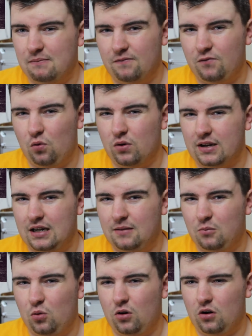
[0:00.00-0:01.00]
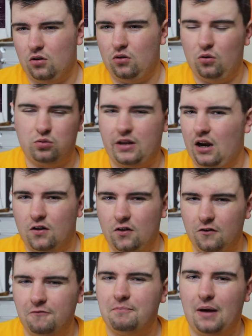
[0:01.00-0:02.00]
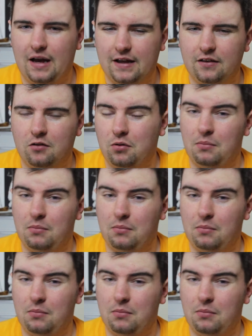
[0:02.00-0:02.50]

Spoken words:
for kind of more alternative bands.